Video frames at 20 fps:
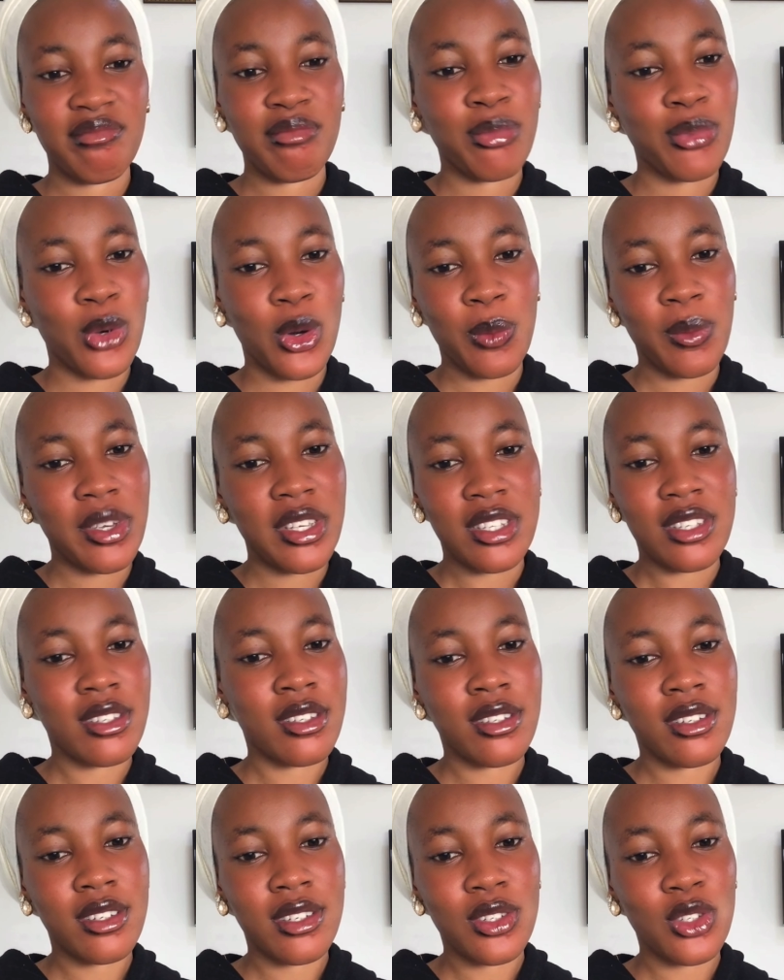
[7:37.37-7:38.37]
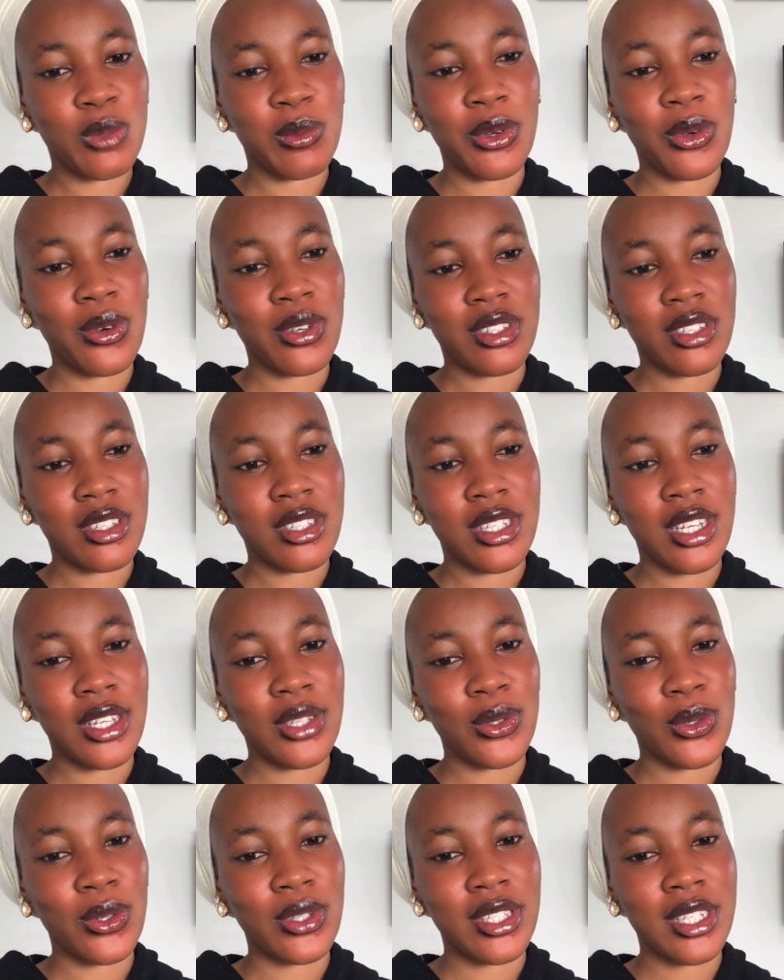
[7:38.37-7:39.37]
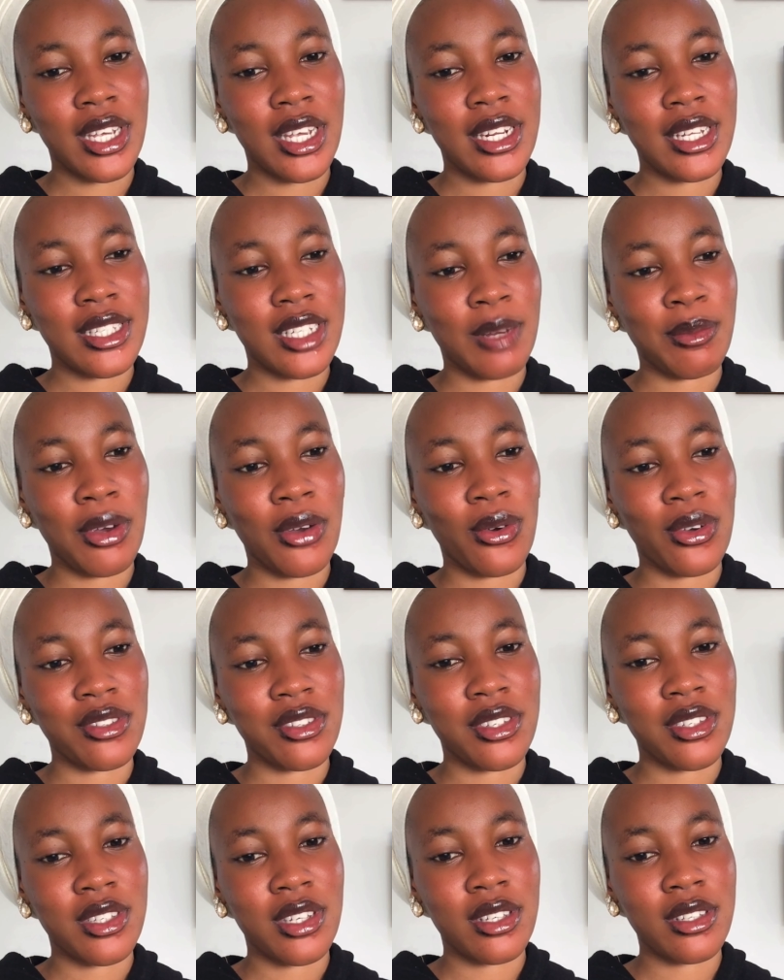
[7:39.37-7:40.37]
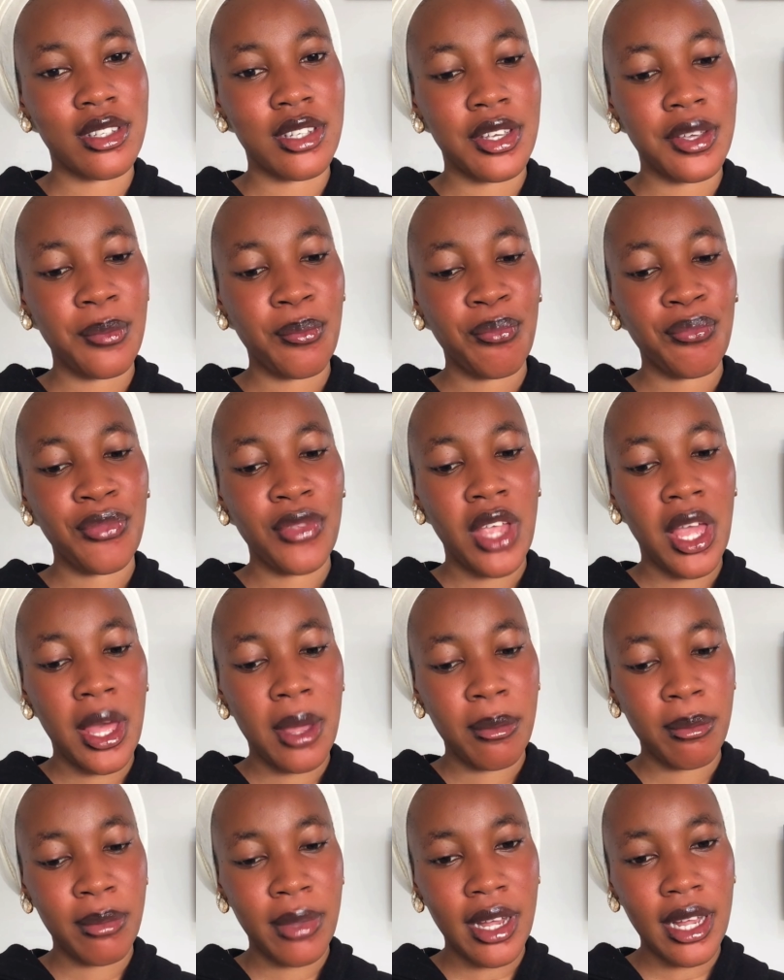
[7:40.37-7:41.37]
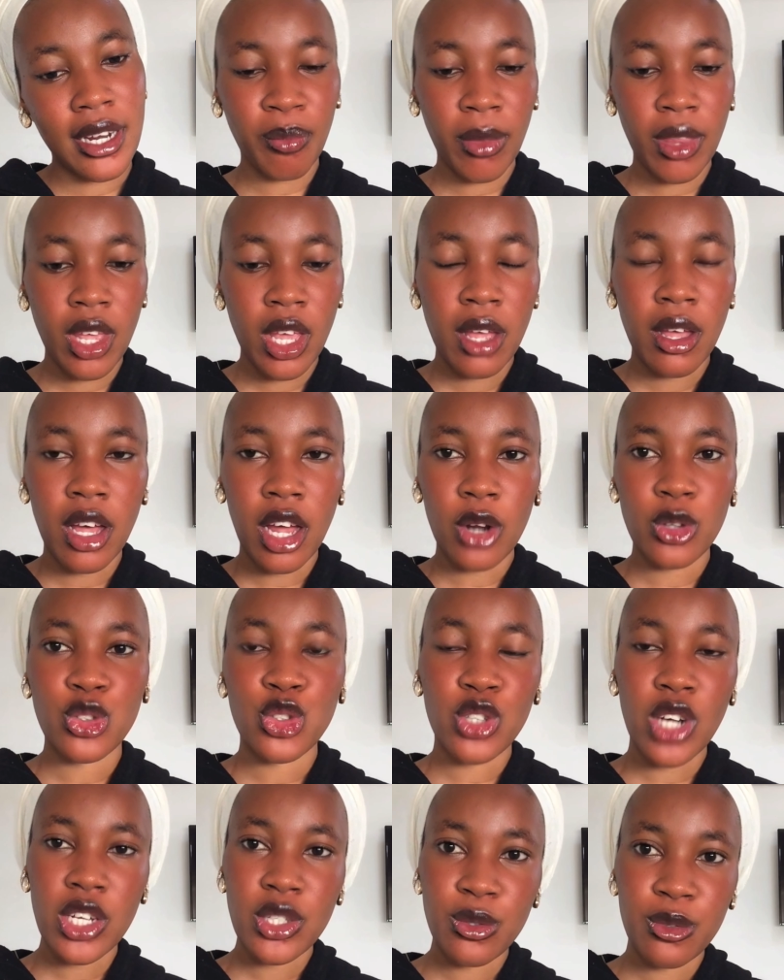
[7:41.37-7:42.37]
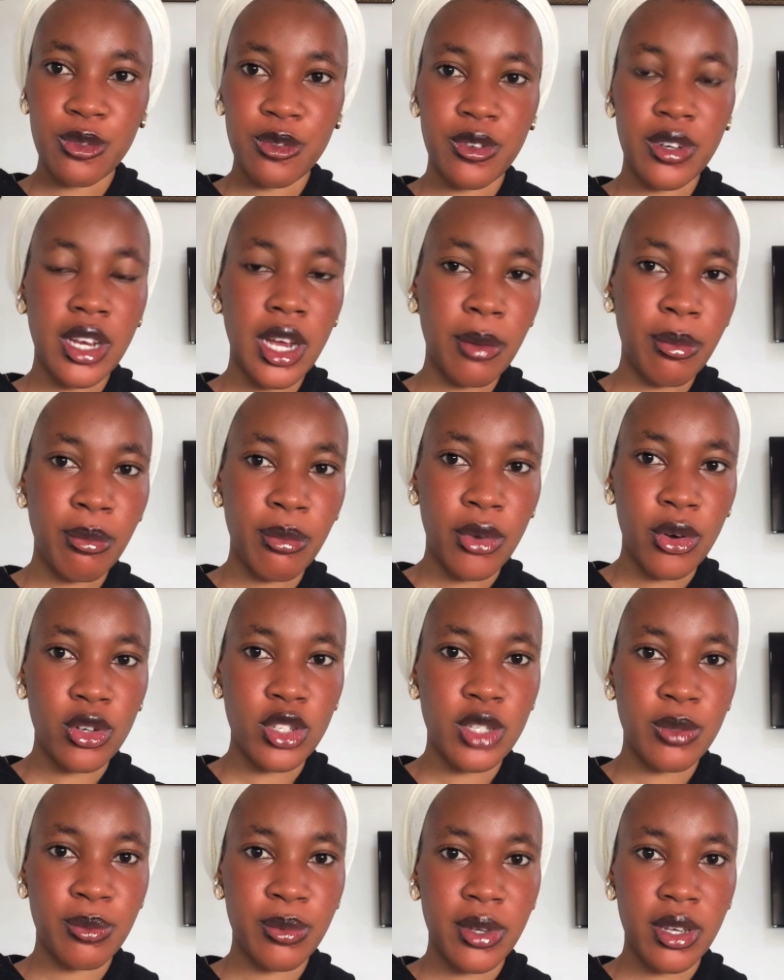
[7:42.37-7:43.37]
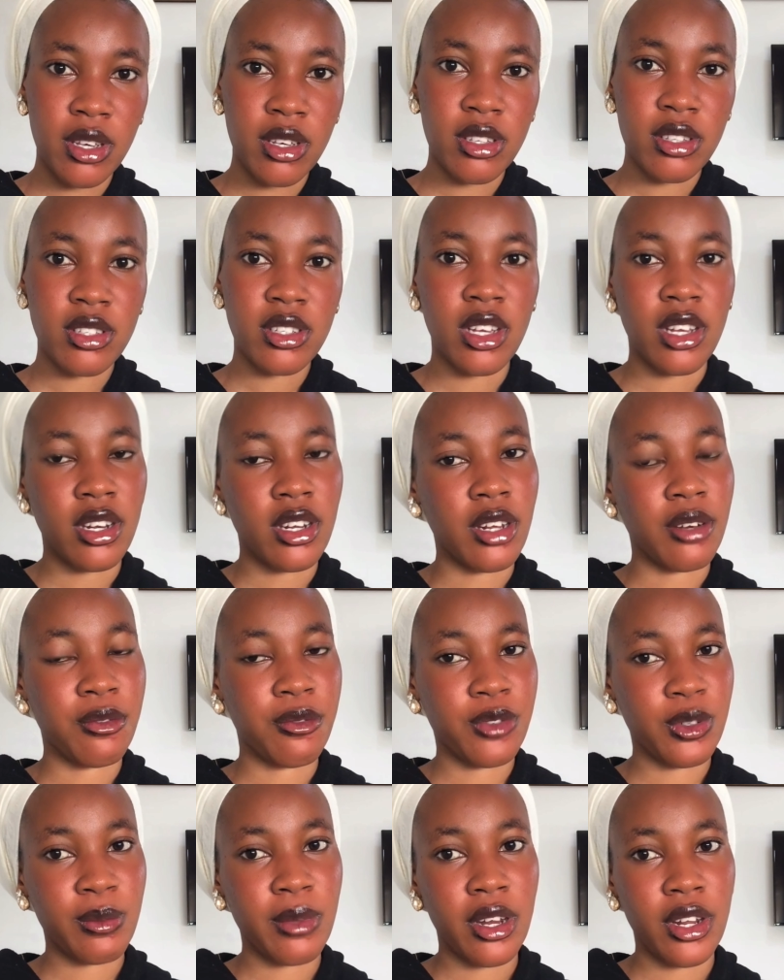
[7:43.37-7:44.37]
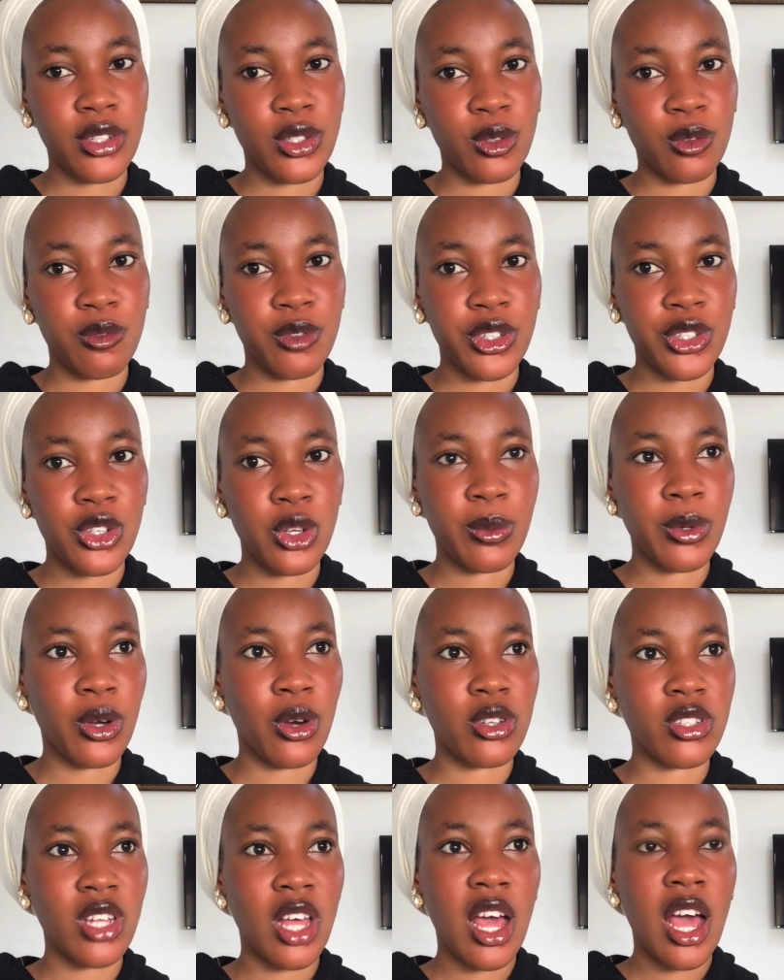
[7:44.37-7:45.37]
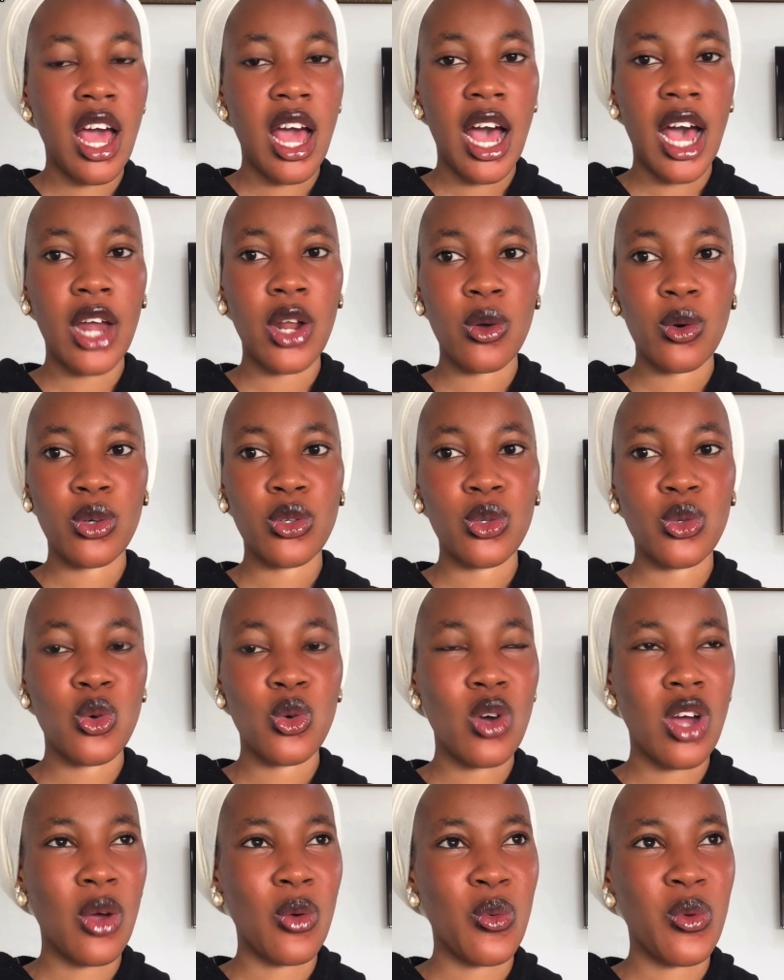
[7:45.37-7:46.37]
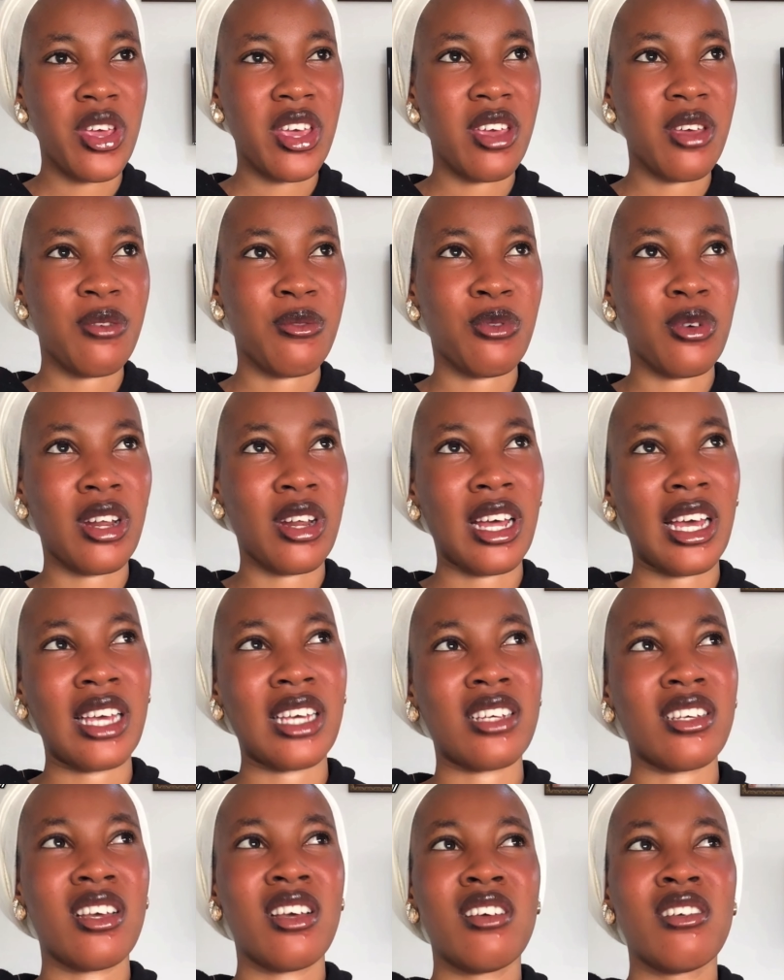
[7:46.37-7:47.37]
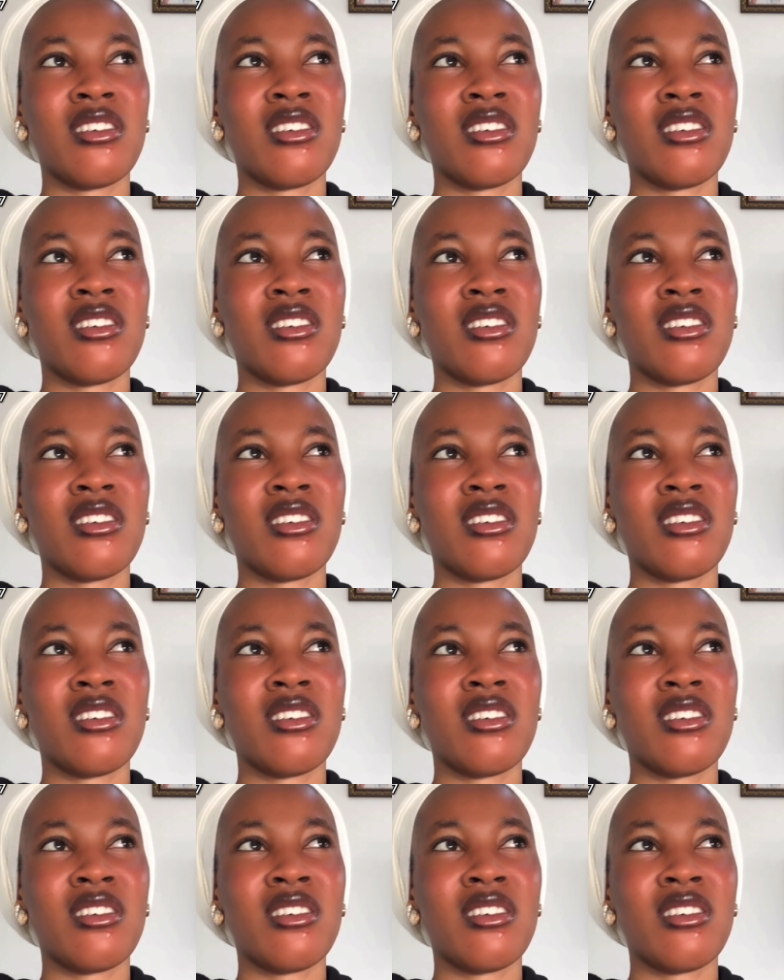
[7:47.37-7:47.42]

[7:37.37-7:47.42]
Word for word: promise to be consistent or say anything about consistency but I'll try to free up more space and then film a little video because I don't want to go away for like